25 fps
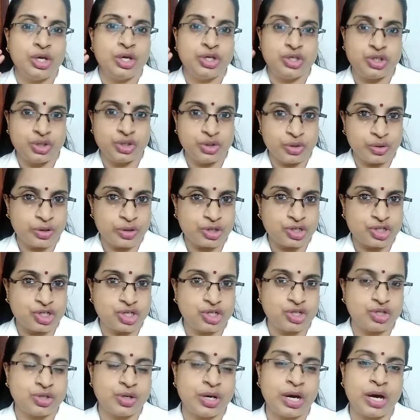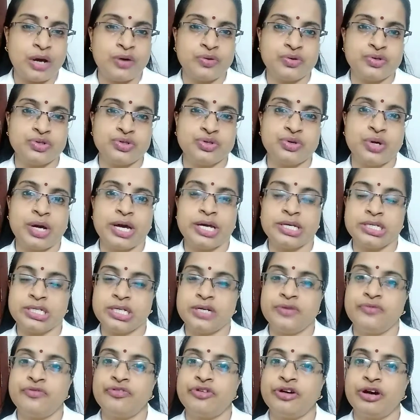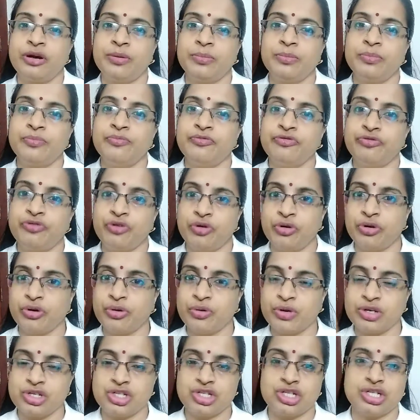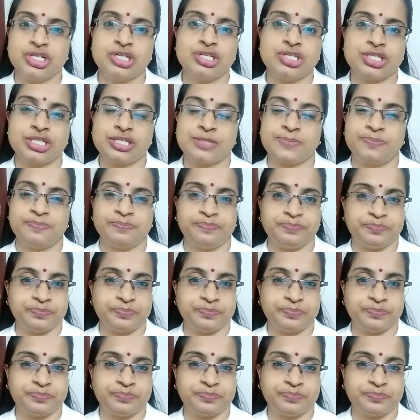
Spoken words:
2 questions you have to attend from 4 questions.